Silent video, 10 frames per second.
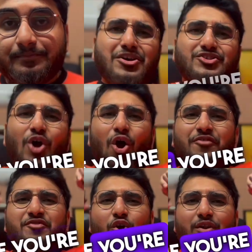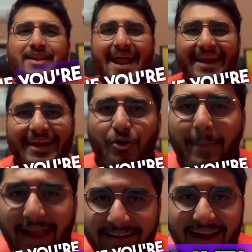So if you're ready to
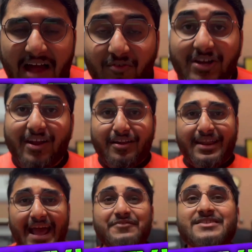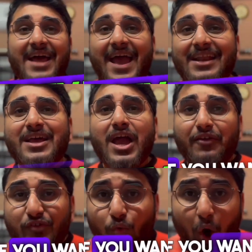make travel a lifestyle, if
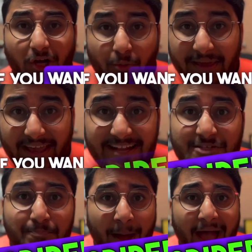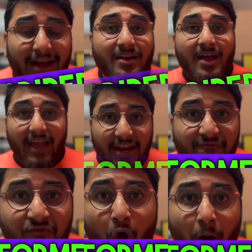you want to be inspired,
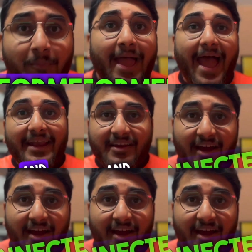informed and